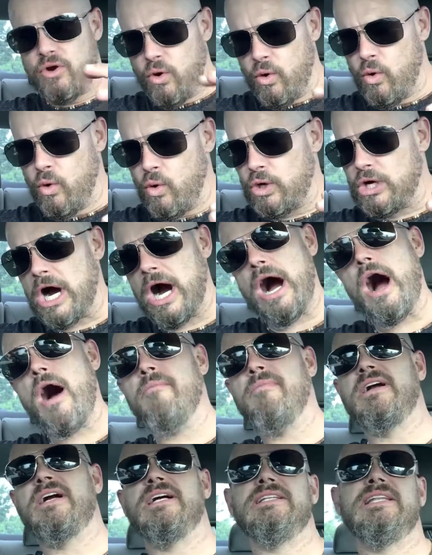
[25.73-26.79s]
cool,
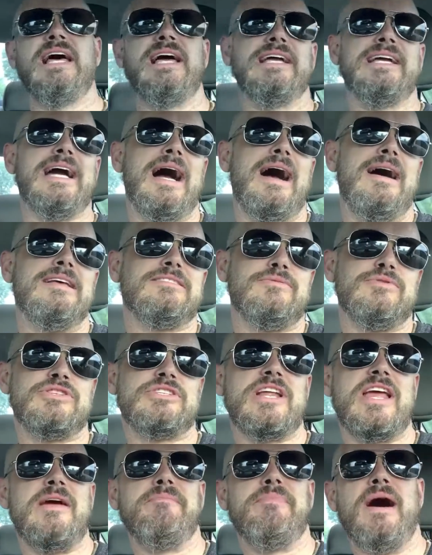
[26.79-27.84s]
calm, and collect, guys. I've been
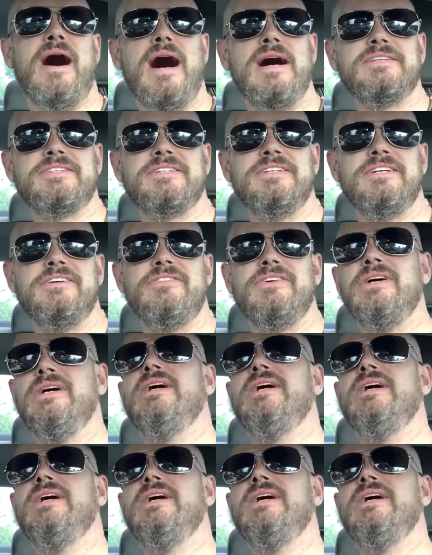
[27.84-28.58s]
staying positive.